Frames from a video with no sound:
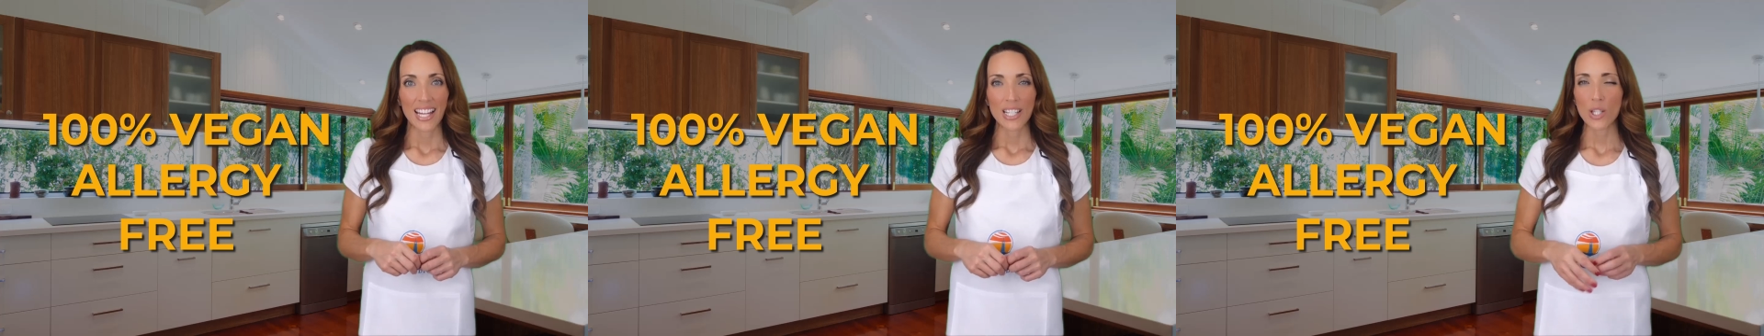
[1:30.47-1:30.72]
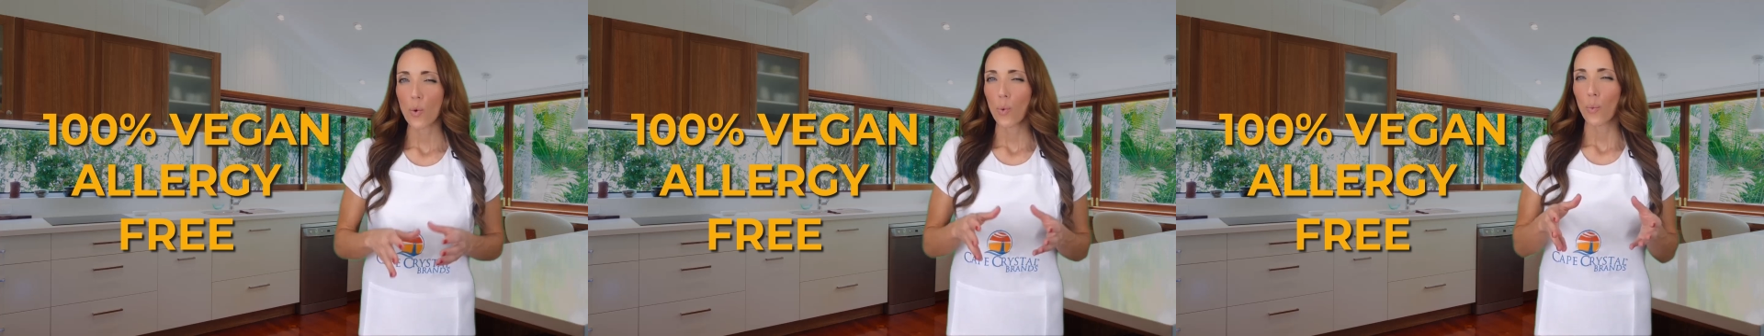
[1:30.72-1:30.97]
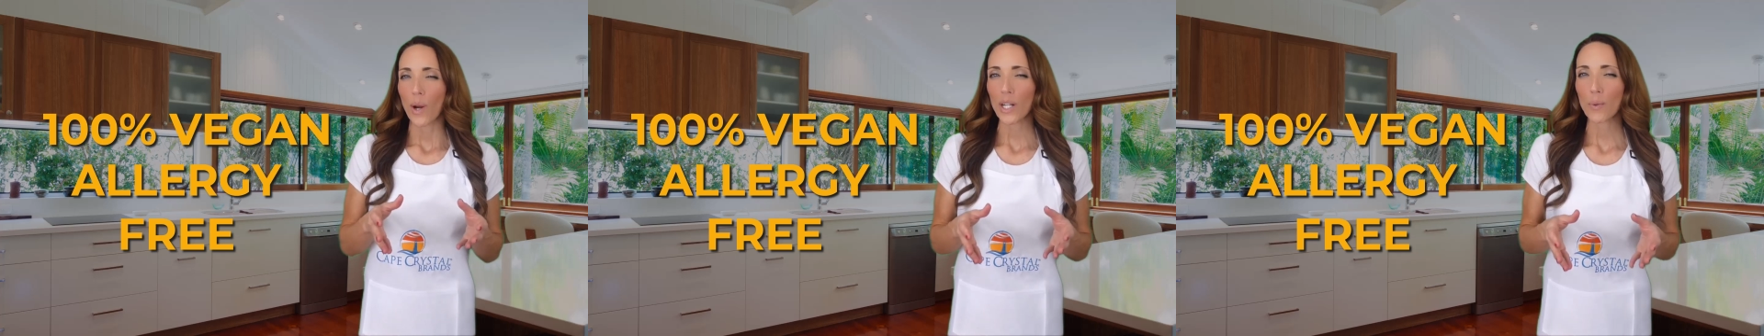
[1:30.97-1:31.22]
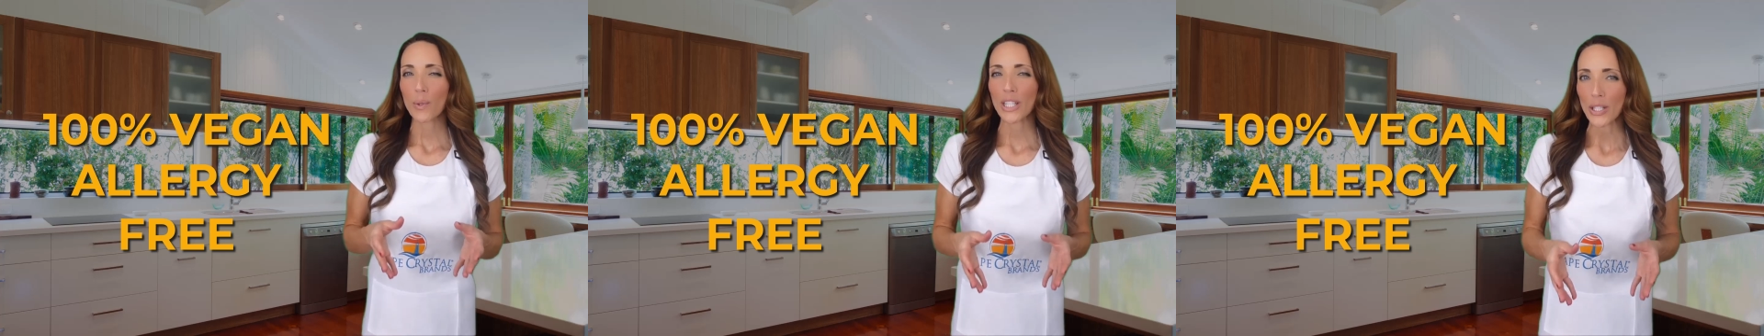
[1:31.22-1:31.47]
So where
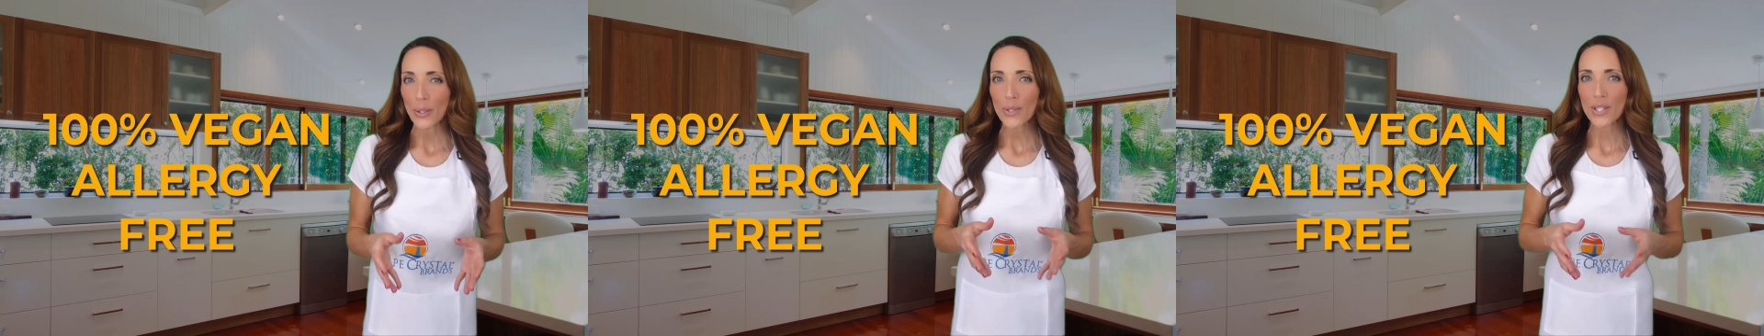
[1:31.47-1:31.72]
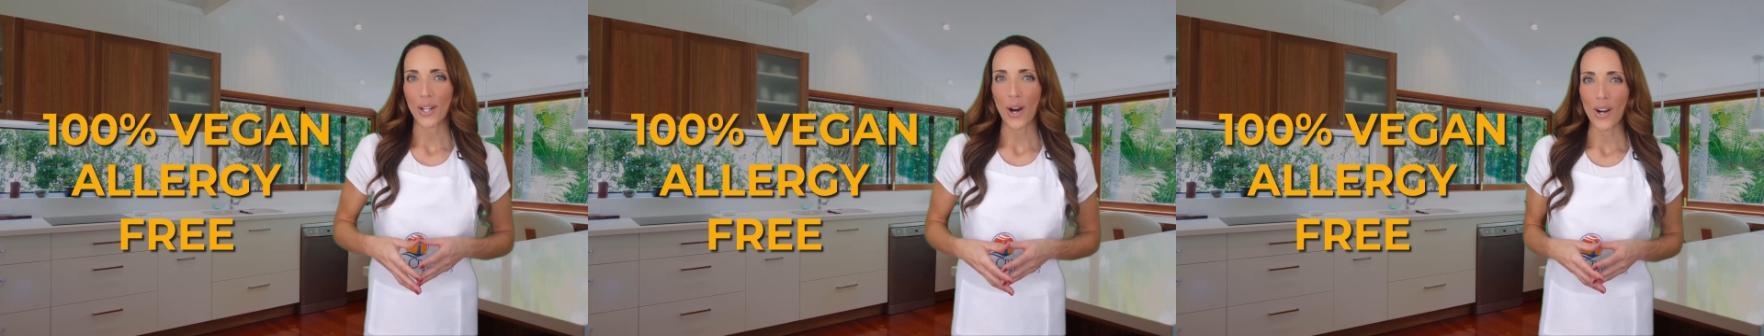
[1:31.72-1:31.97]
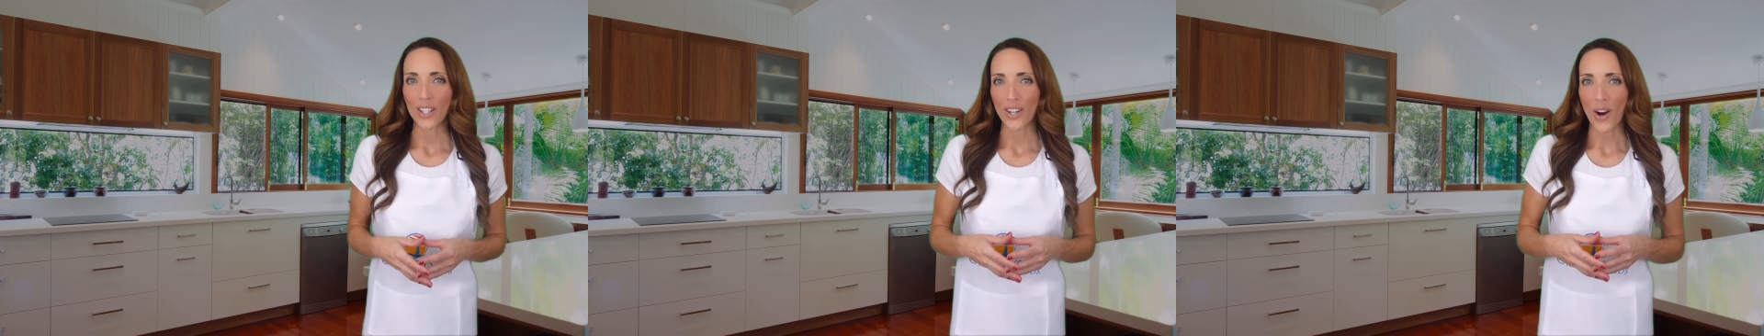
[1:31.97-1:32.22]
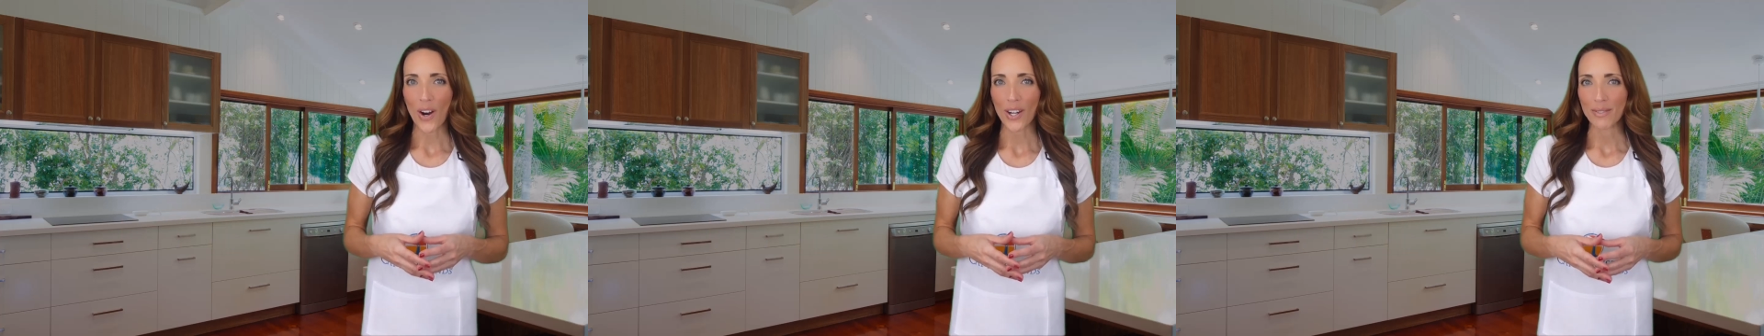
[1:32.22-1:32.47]
do we use agar
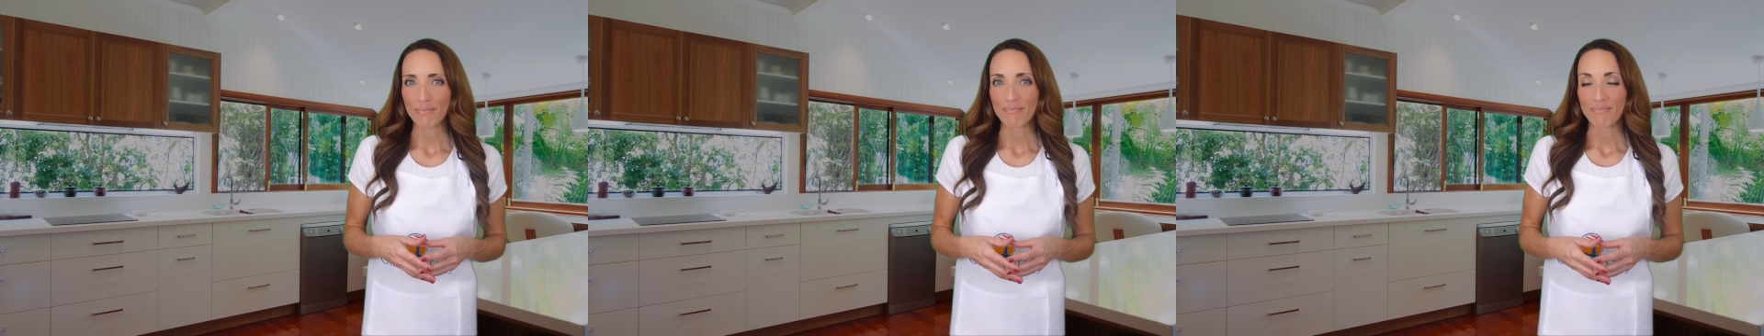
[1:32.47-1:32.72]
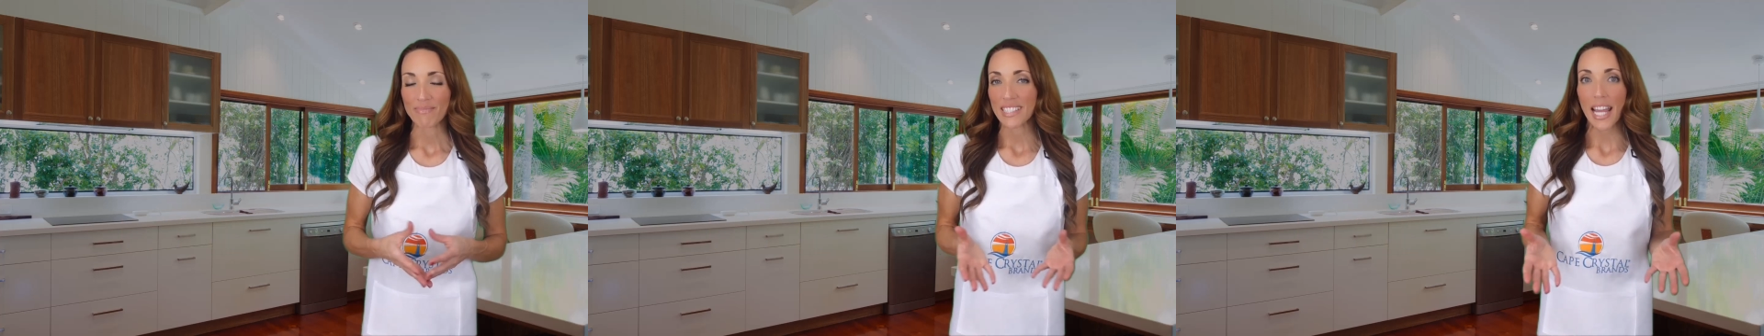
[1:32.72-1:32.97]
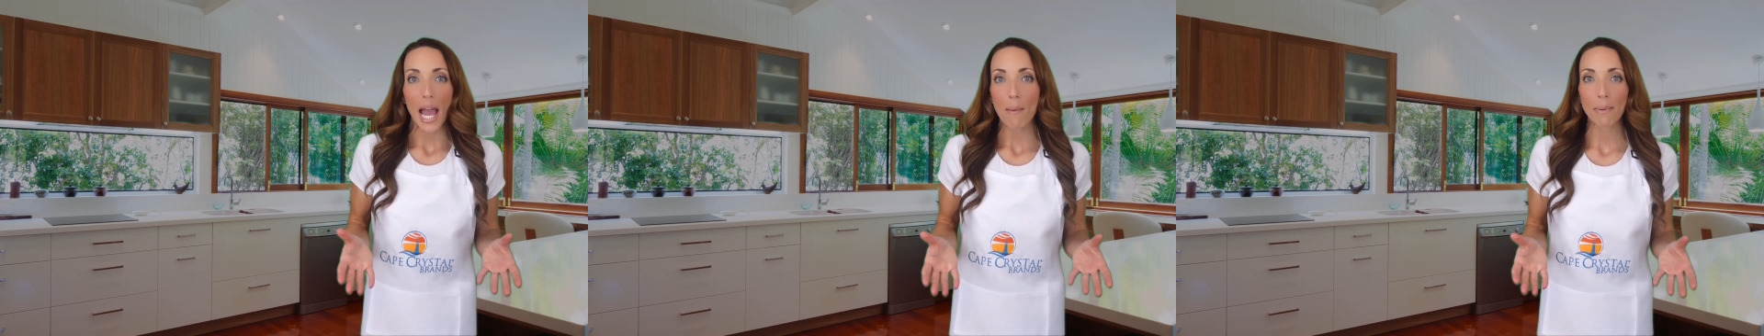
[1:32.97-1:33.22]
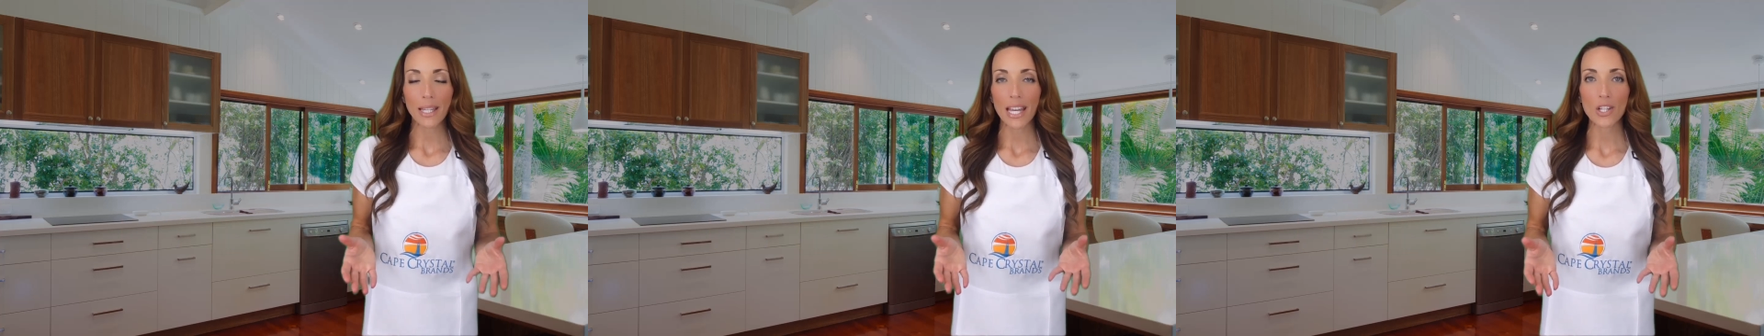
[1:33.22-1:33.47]
agar? The
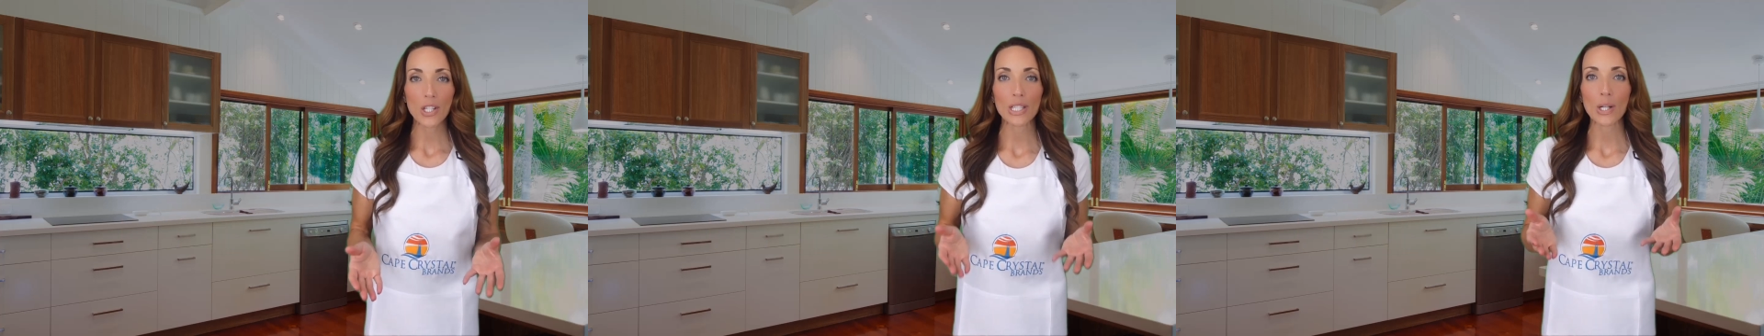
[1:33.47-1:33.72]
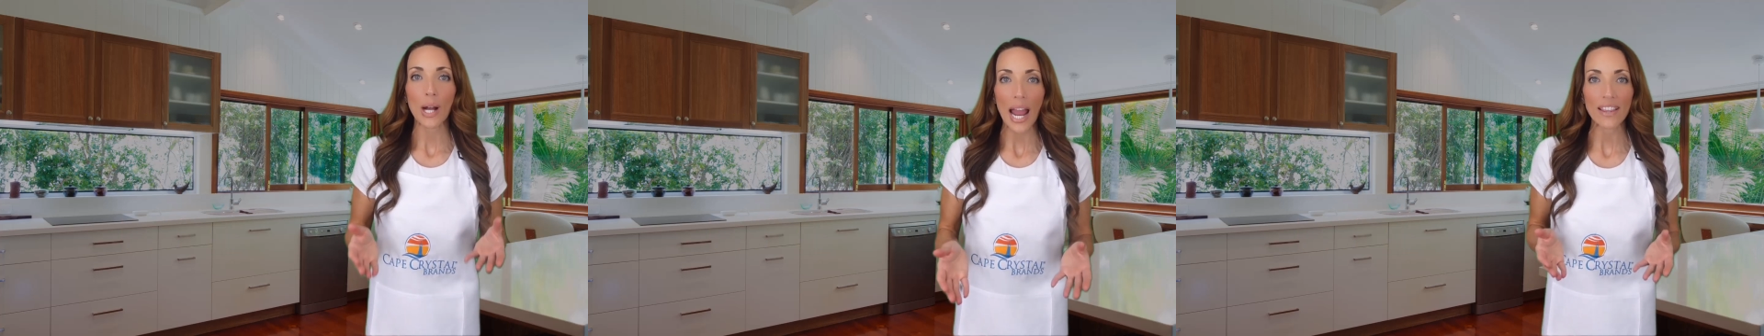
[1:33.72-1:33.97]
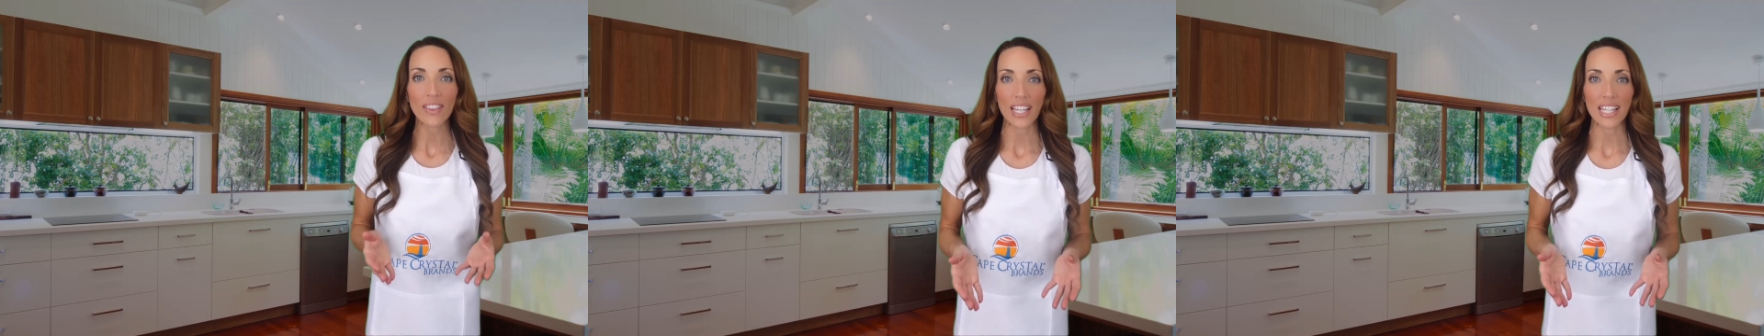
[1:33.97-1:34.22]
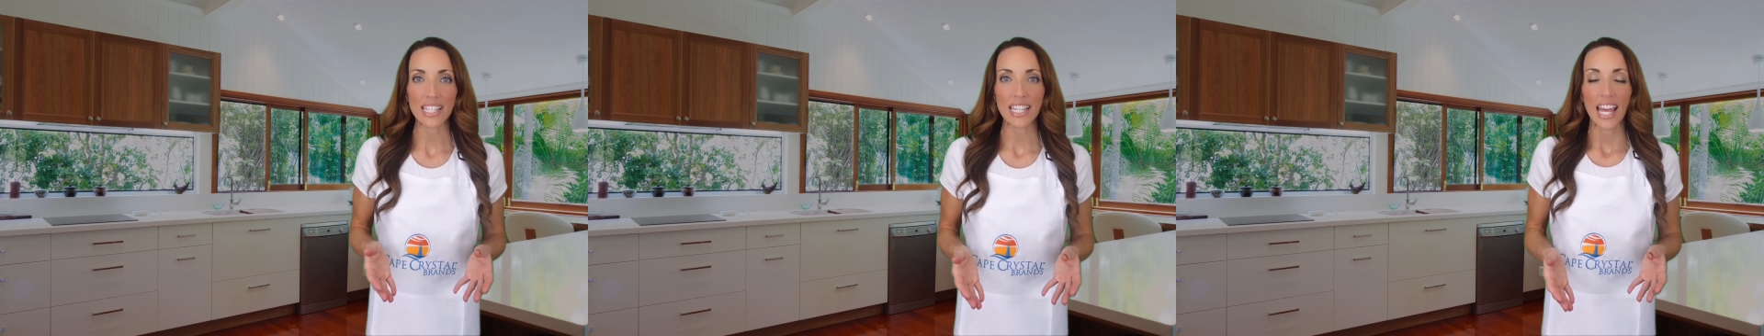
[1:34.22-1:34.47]
applications are endless.